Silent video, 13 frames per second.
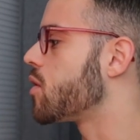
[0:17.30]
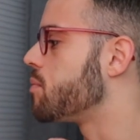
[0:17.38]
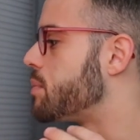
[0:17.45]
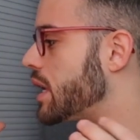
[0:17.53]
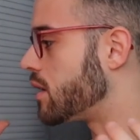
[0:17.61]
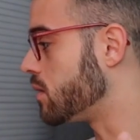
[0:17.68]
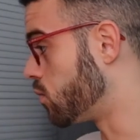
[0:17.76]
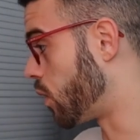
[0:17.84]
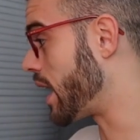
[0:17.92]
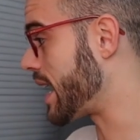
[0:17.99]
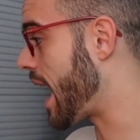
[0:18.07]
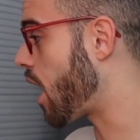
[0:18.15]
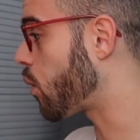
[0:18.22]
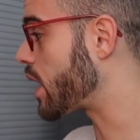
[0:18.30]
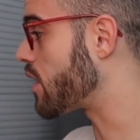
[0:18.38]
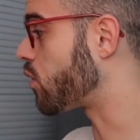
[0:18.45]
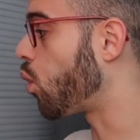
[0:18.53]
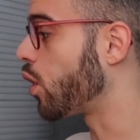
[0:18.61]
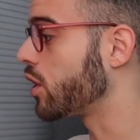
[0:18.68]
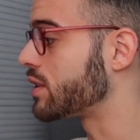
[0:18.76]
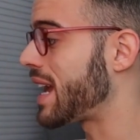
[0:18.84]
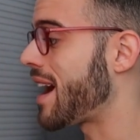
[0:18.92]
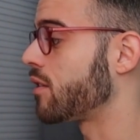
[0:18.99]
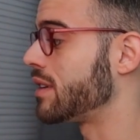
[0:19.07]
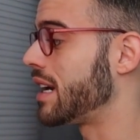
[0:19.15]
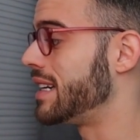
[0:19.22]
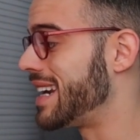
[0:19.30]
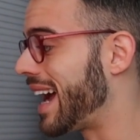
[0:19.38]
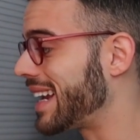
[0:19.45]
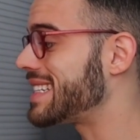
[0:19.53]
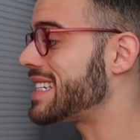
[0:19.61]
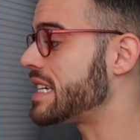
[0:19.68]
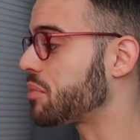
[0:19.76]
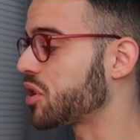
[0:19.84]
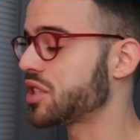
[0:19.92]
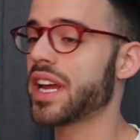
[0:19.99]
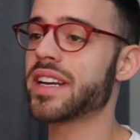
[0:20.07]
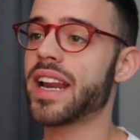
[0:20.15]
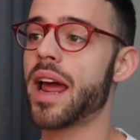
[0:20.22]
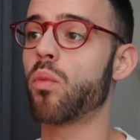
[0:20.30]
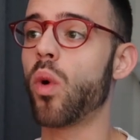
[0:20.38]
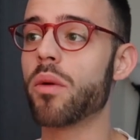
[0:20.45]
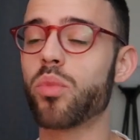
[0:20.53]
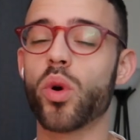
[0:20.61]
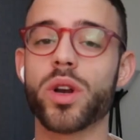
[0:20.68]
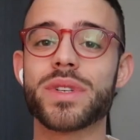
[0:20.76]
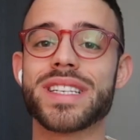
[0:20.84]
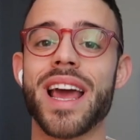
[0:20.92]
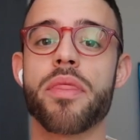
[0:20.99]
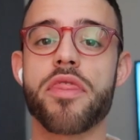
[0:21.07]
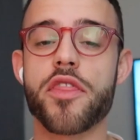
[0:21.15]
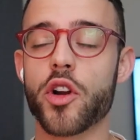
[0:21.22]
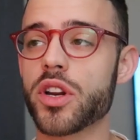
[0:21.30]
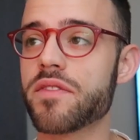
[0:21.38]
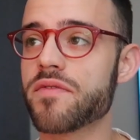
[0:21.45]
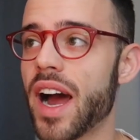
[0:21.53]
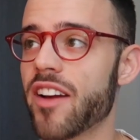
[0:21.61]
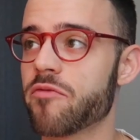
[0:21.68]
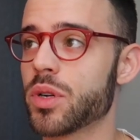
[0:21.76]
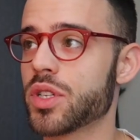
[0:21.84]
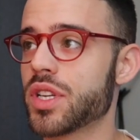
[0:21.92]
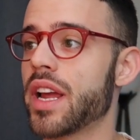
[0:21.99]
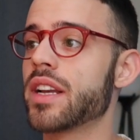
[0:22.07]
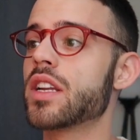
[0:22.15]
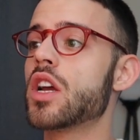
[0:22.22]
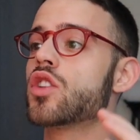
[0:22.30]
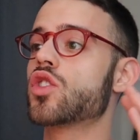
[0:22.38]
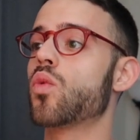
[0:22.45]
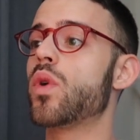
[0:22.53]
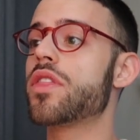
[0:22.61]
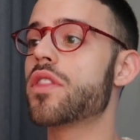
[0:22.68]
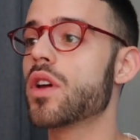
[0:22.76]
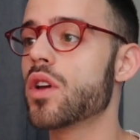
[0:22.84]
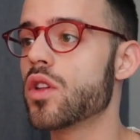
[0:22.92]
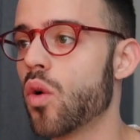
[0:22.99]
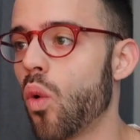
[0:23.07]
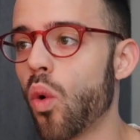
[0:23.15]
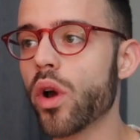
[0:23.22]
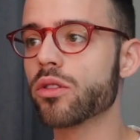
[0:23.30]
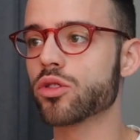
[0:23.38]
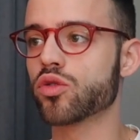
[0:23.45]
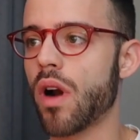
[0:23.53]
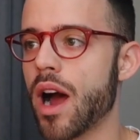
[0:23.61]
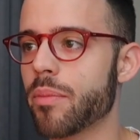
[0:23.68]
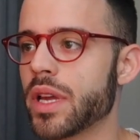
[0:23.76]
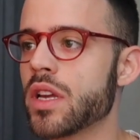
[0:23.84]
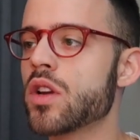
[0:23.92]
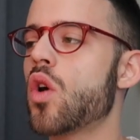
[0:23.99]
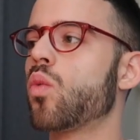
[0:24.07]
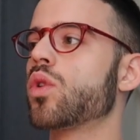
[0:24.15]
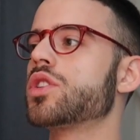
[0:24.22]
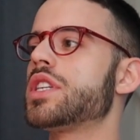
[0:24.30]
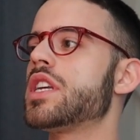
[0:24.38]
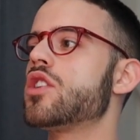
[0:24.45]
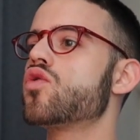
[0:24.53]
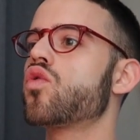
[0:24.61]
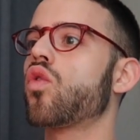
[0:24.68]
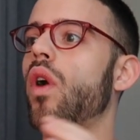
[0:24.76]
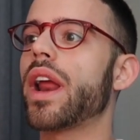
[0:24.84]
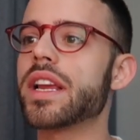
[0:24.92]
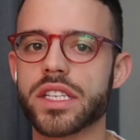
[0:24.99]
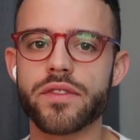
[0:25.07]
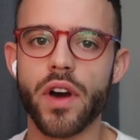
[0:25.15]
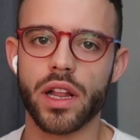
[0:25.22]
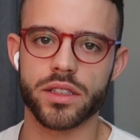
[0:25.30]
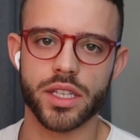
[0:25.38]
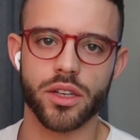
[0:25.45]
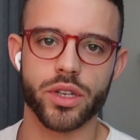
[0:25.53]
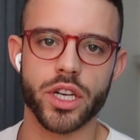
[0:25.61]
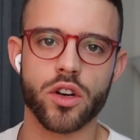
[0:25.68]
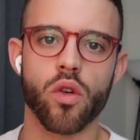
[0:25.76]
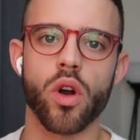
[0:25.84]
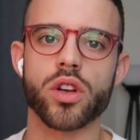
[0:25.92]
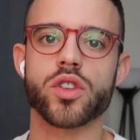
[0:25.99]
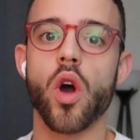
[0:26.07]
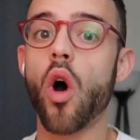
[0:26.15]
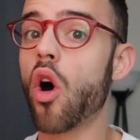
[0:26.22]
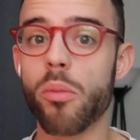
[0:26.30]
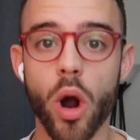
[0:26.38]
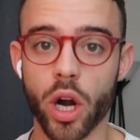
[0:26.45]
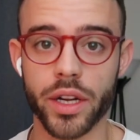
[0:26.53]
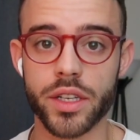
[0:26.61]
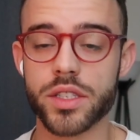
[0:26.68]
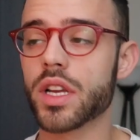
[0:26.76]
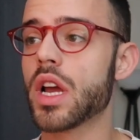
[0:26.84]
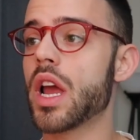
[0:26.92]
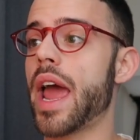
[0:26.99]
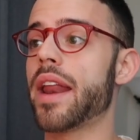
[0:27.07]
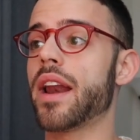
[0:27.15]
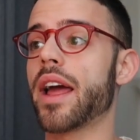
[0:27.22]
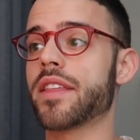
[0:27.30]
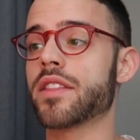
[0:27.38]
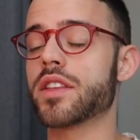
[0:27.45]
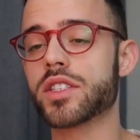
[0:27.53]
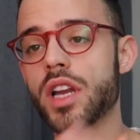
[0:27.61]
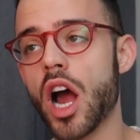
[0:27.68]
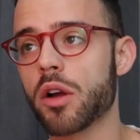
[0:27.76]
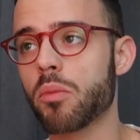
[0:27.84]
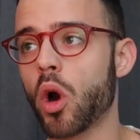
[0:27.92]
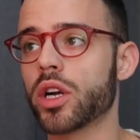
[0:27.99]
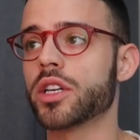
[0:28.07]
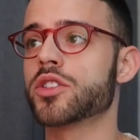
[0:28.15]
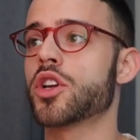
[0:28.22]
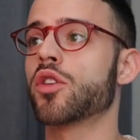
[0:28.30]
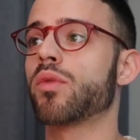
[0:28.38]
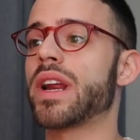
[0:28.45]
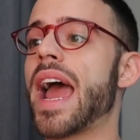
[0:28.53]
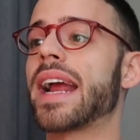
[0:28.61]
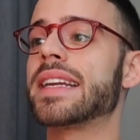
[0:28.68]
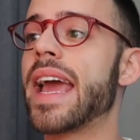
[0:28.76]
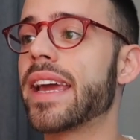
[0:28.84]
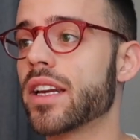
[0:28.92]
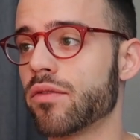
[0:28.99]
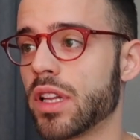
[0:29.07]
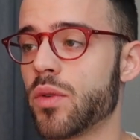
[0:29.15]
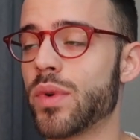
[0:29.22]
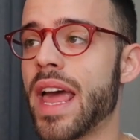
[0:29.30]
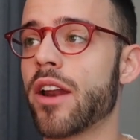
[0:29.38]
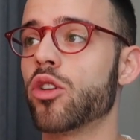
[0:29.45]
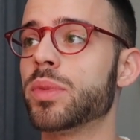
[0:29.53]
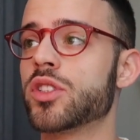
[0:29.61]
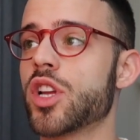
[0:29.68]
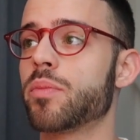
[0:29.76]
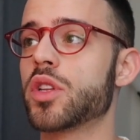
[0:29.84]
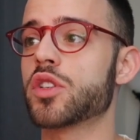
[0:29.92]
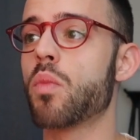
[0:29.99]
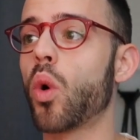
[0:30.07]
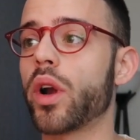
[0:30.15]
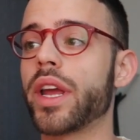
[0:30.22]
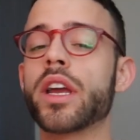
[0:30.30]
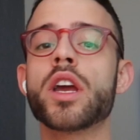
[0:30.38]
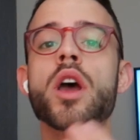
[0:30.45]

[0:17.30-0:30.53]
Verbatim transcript: Be right now, we have oil down 19%. At one point, it was down 35%. So, with oil dropping. We're seeing crazy volatility across all markets. And I think the stock market is going to react negatively when that opens up this morning.